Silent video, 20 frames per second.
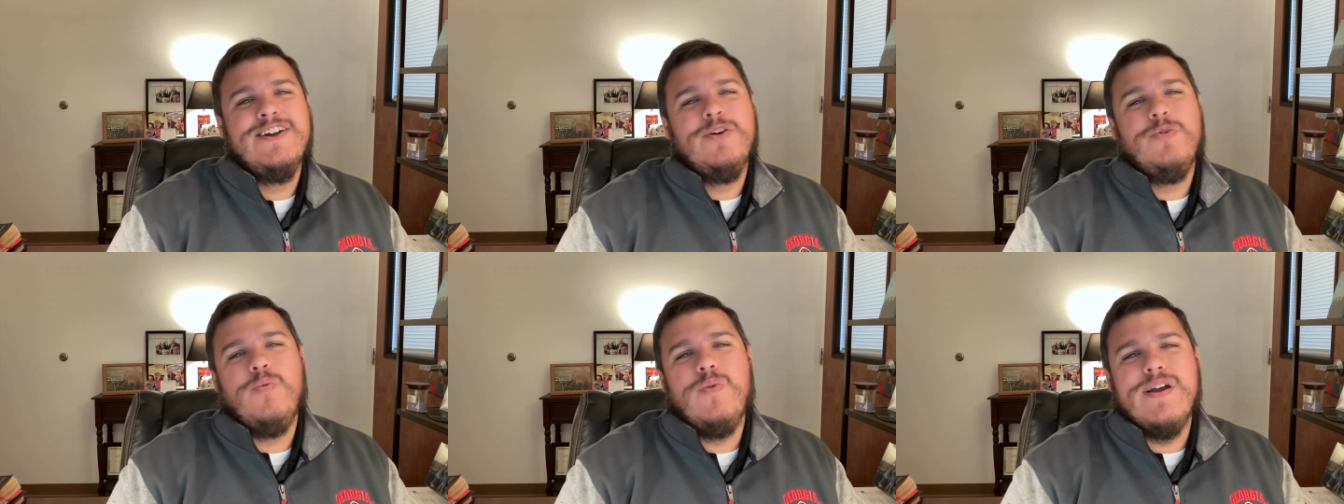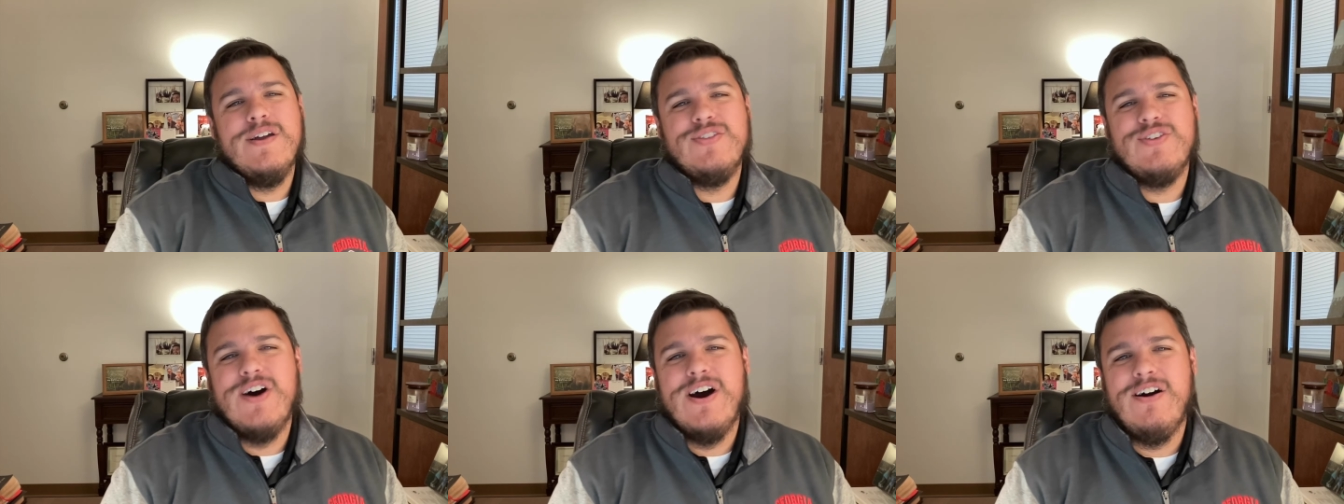
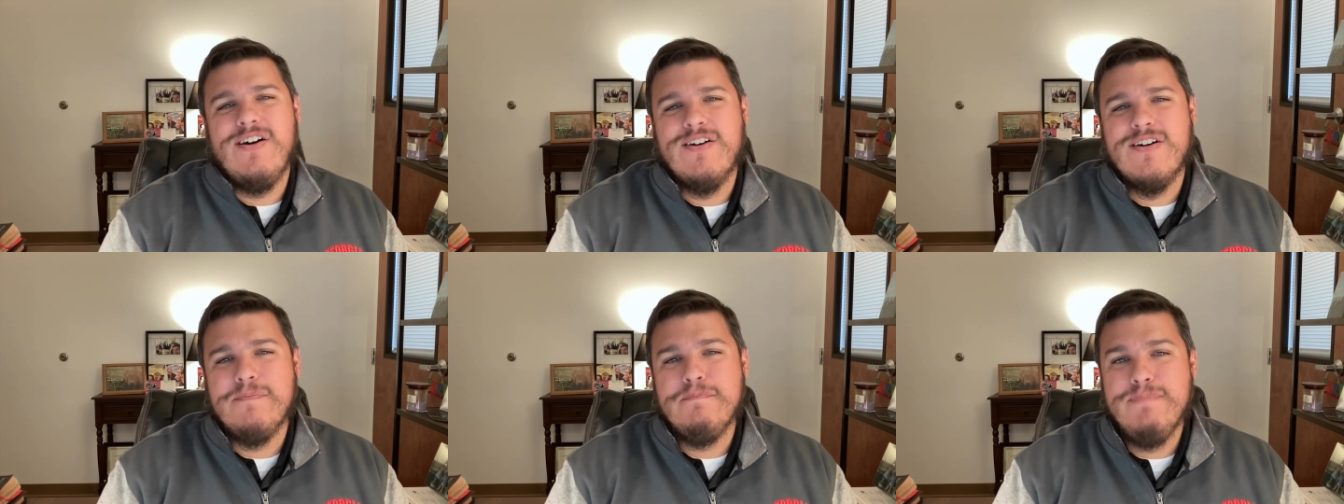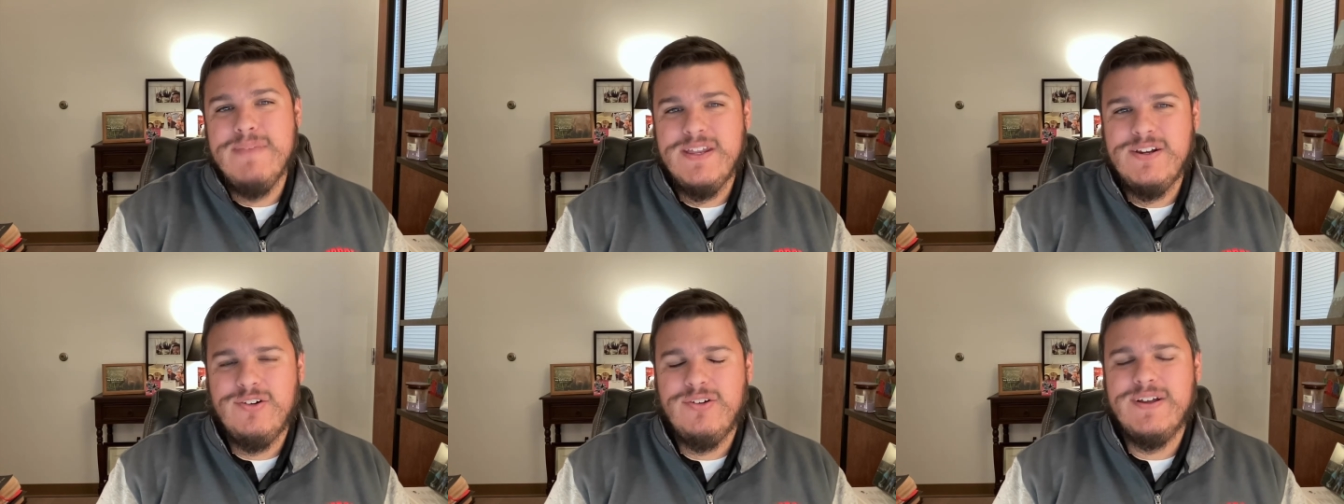with our
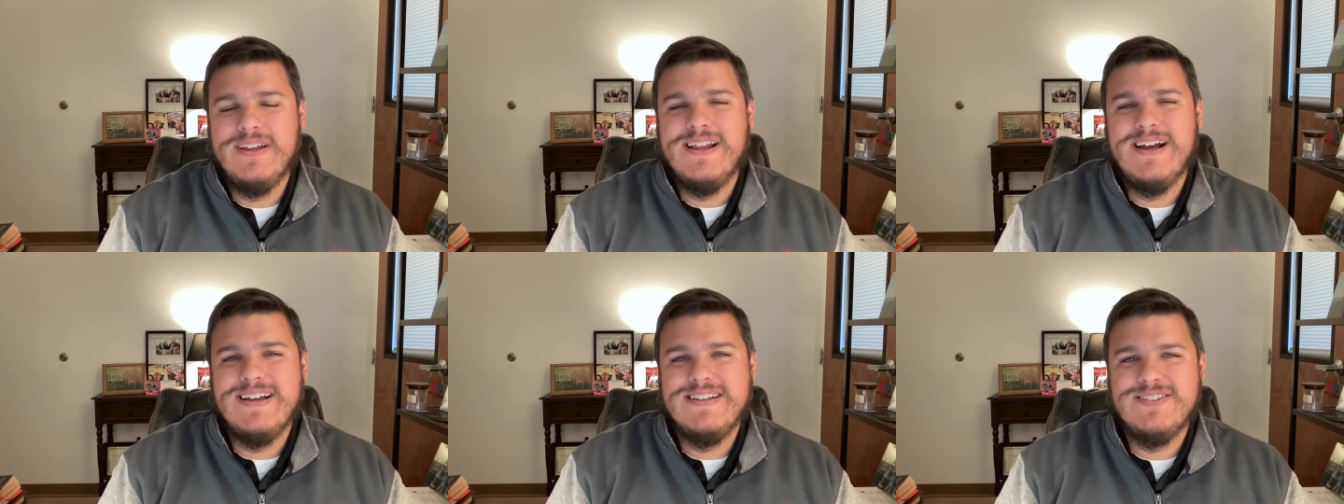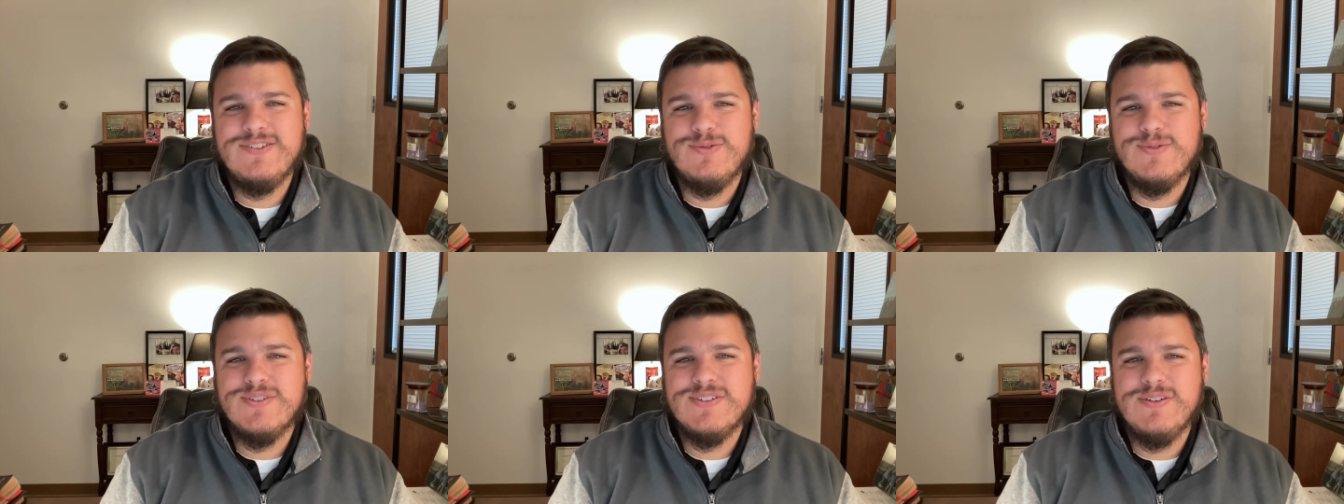middle and high
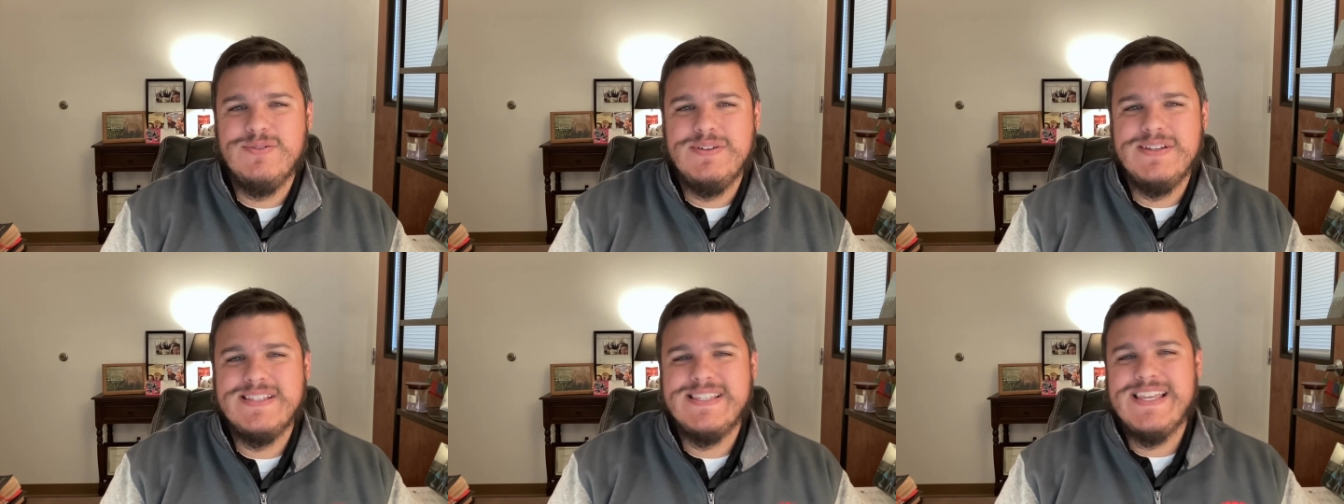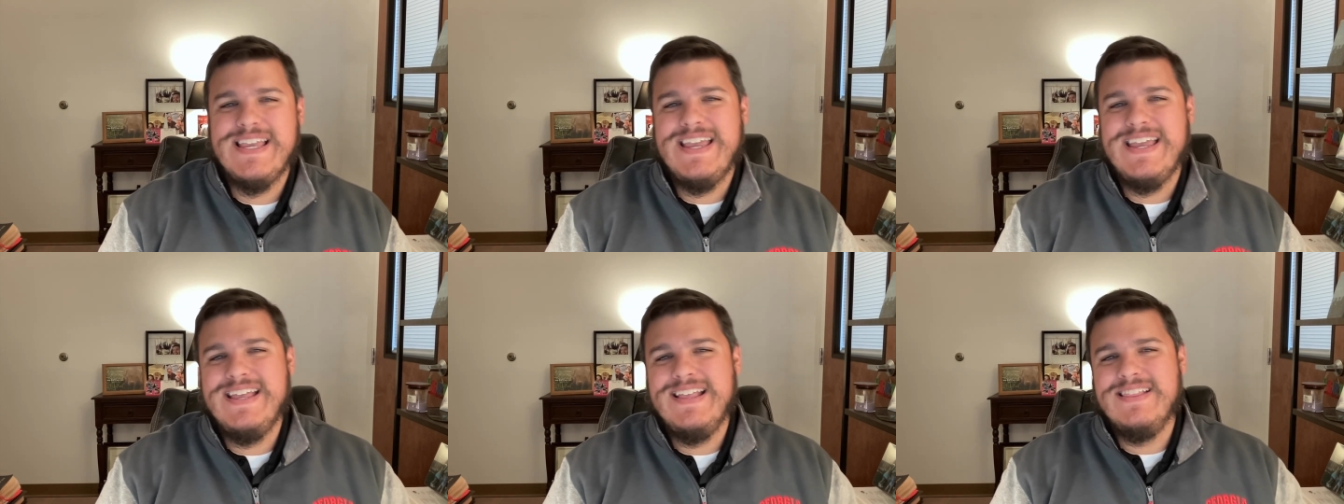school students
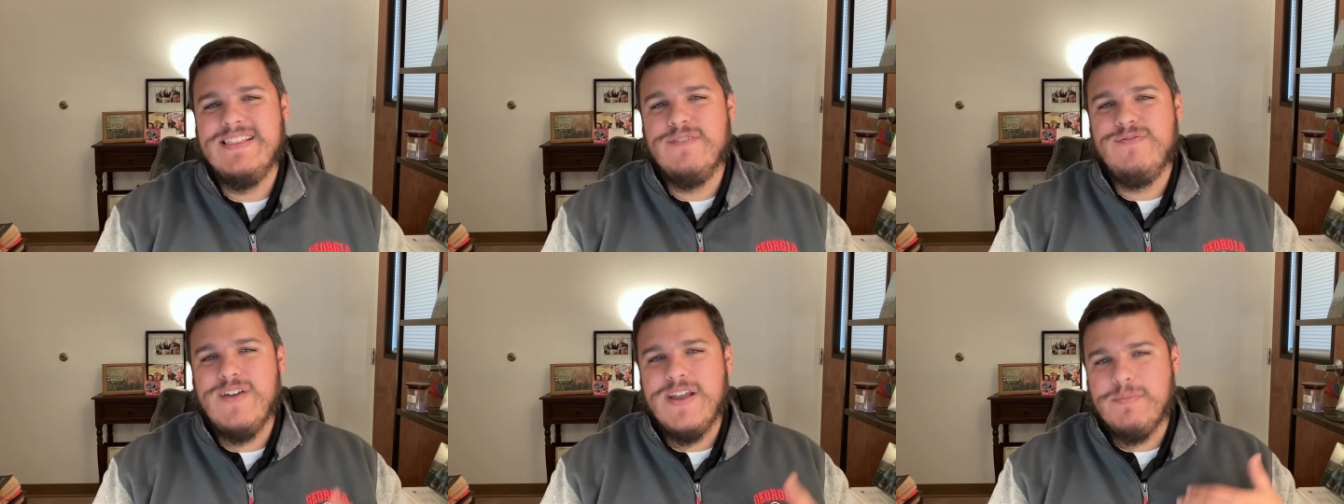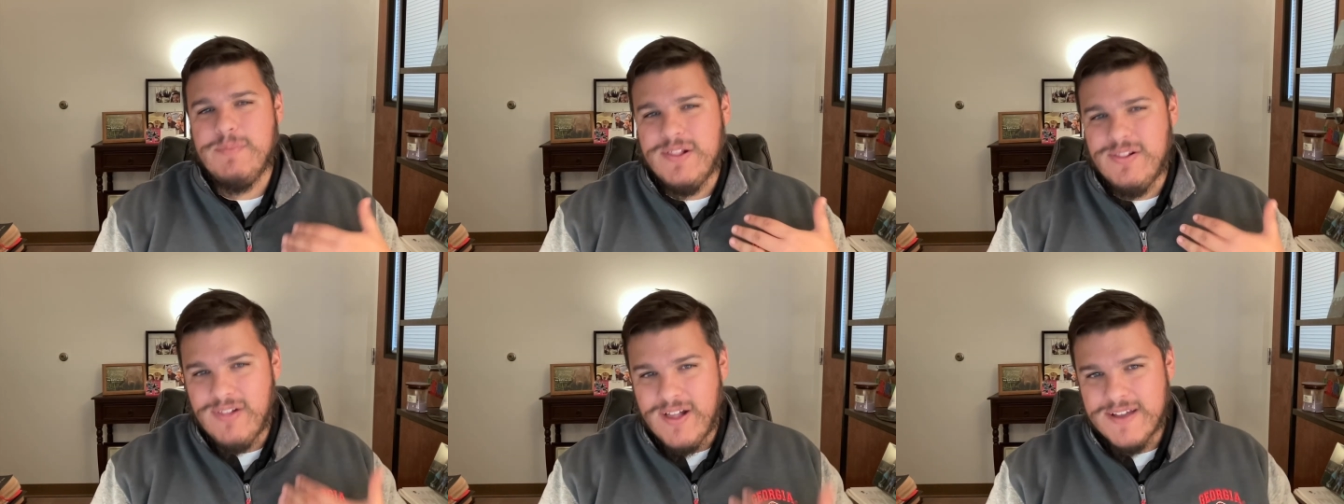in the
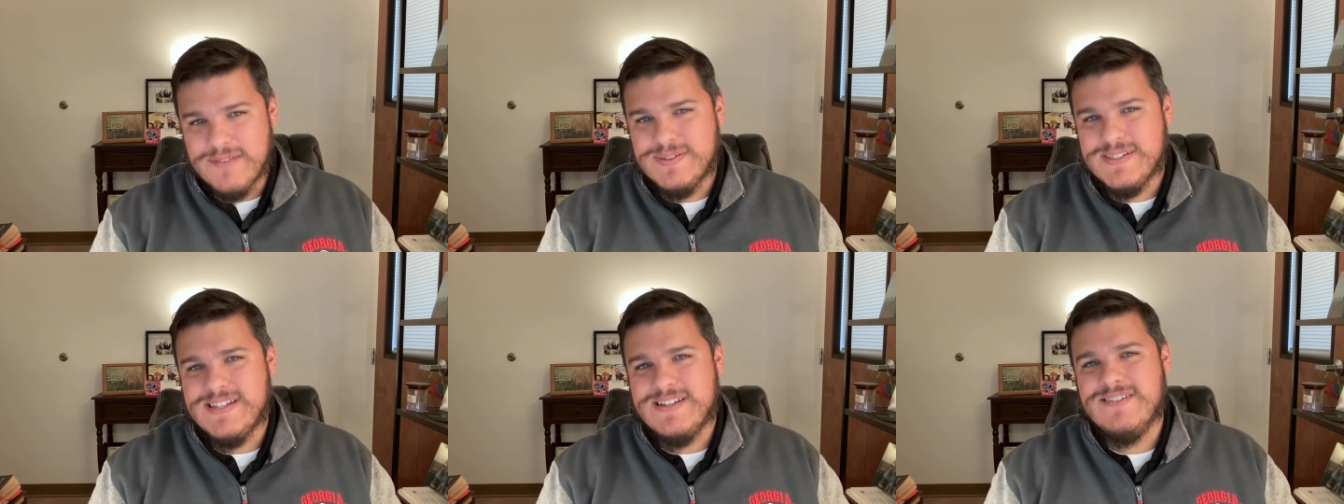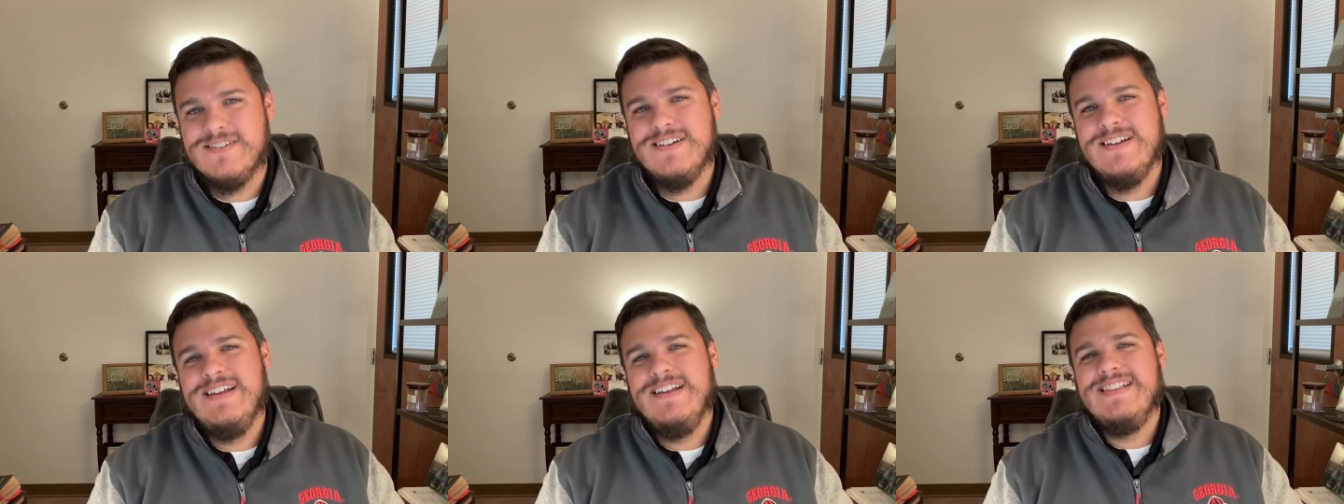Family Life
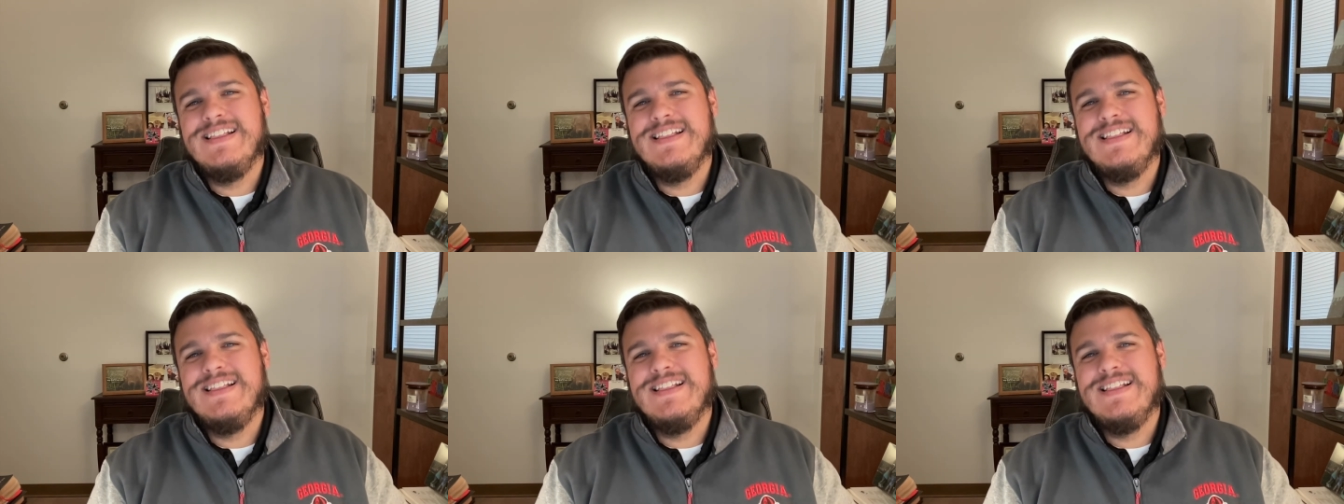Center.